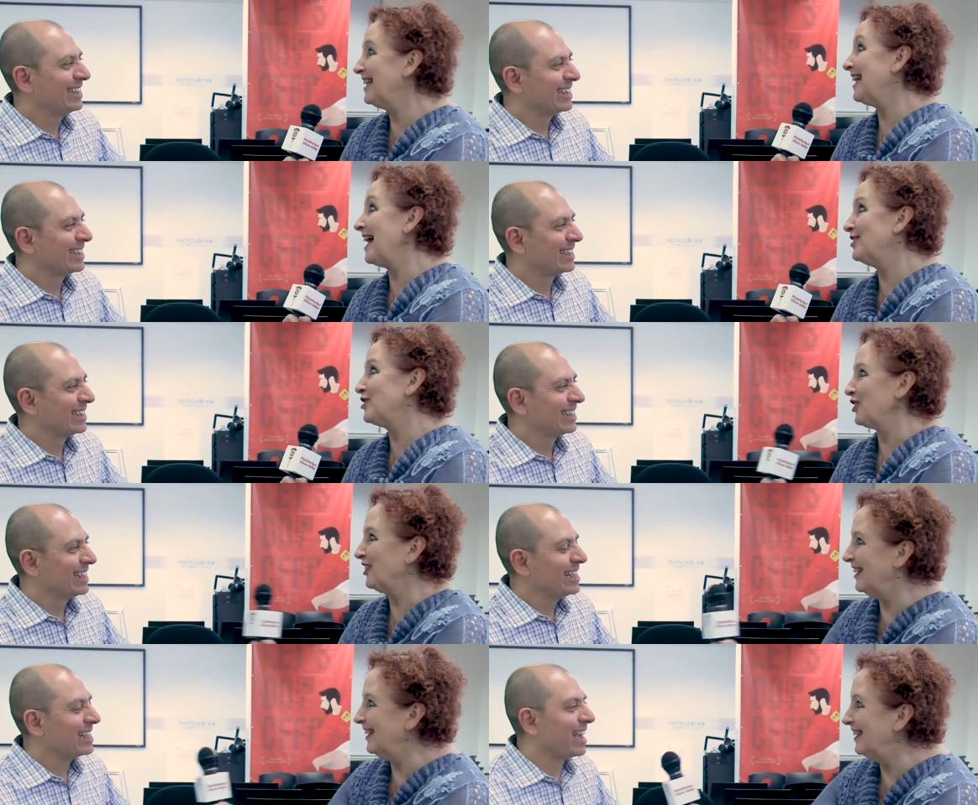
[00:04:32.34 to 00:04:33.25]
Speaker 1: an
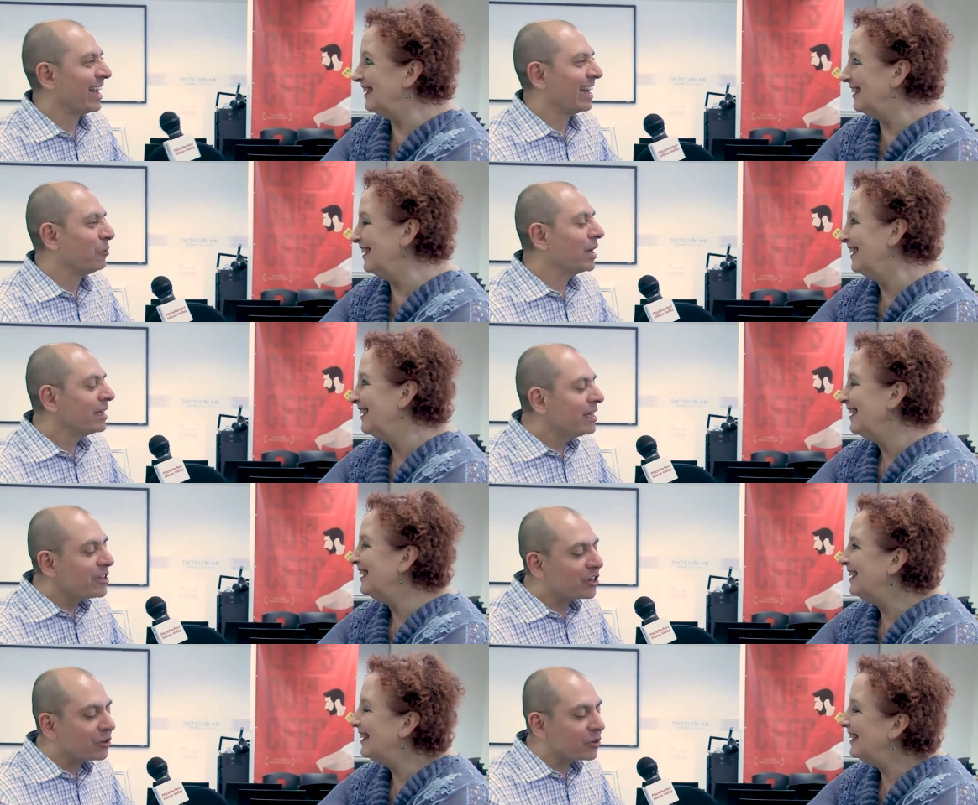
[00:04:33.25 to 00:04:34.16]
angel?
Speaker 2: Yeah, well,
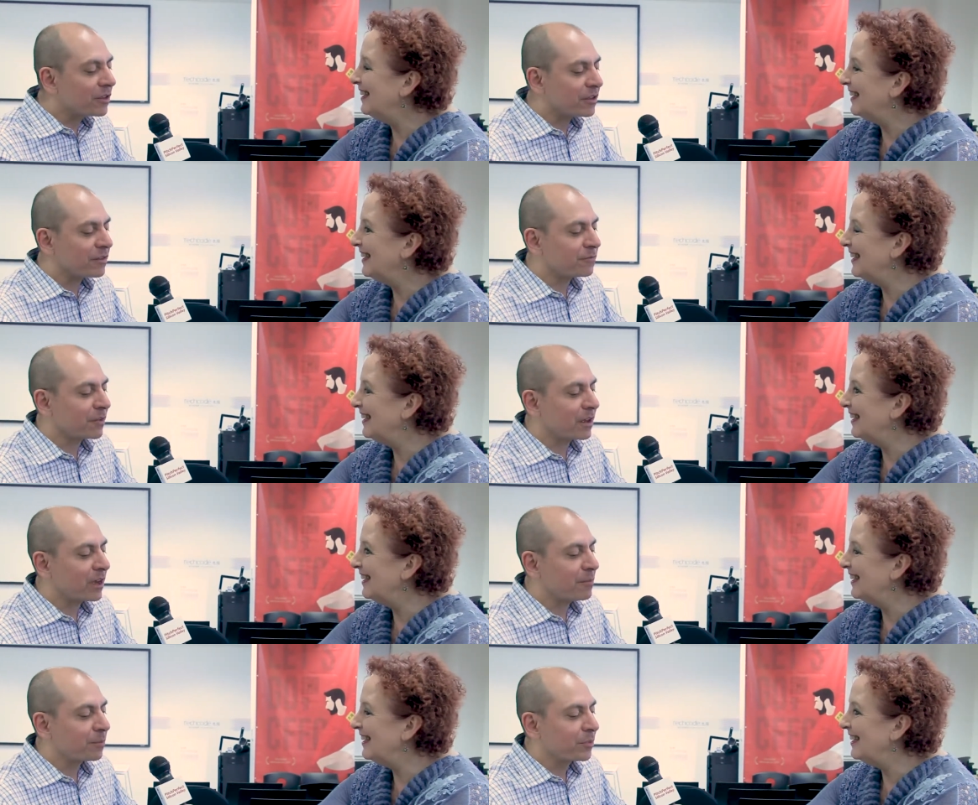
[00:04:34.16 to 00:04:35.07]
you know, if
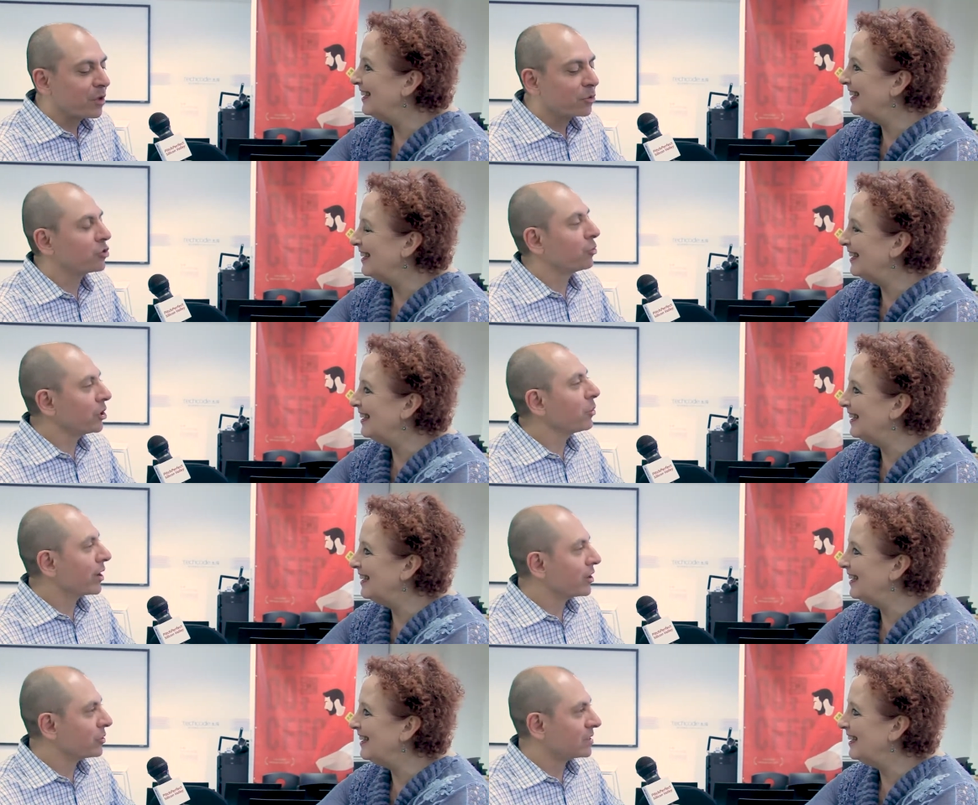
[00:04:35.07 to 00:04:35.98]
um, what you really
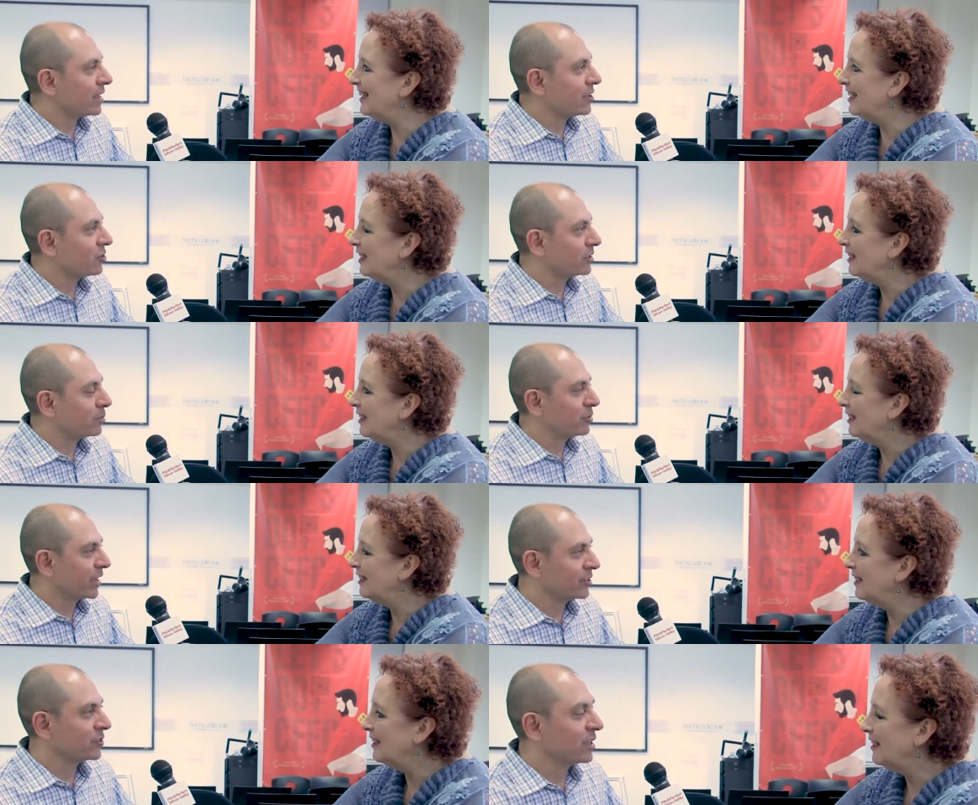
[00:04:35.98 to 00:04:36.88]
want to do as an angel to
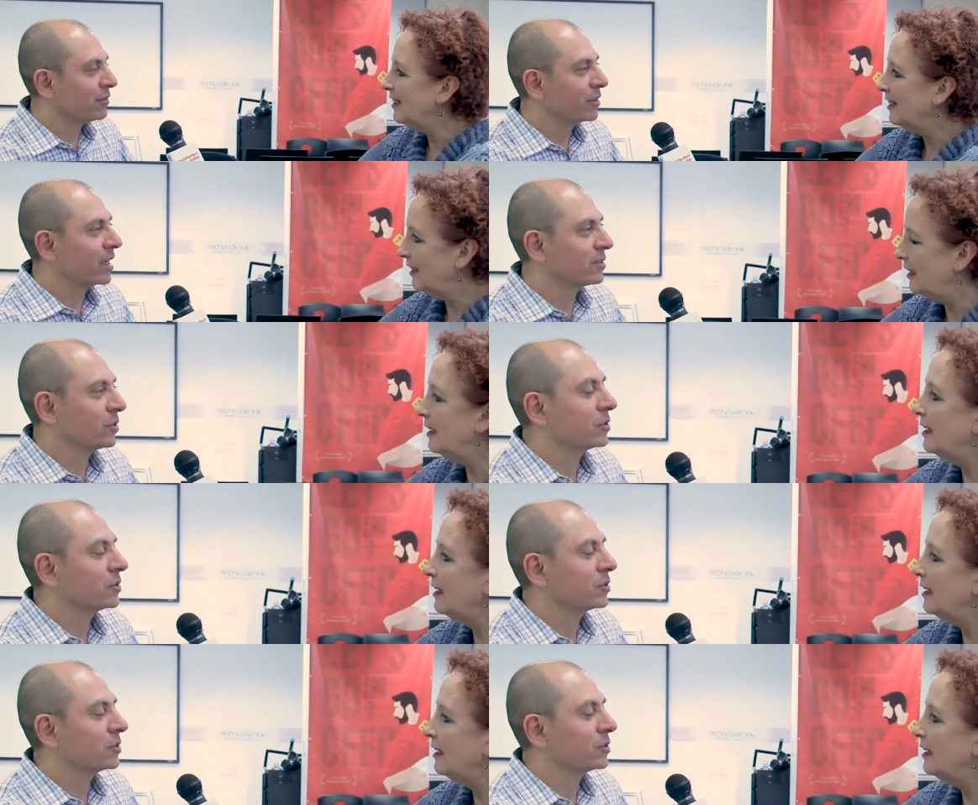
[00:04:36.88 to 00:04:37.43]
protect yourself against